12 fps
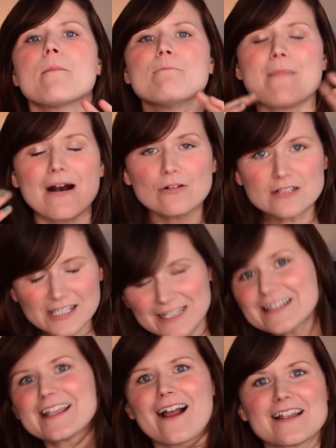
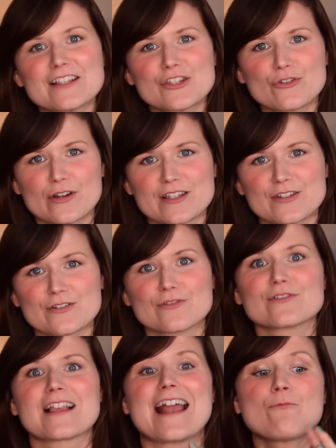melting the ice
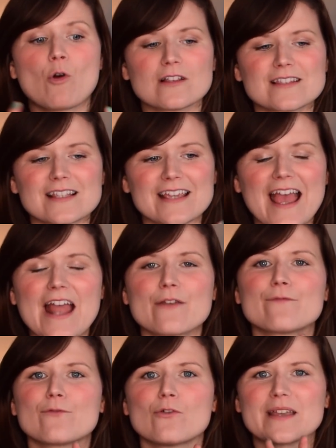crystals and once again
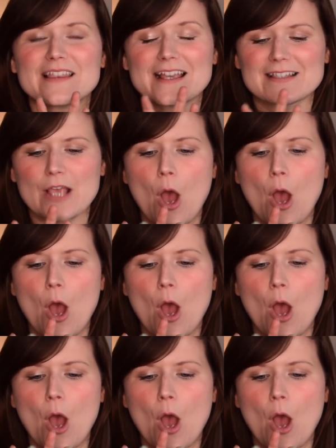forming this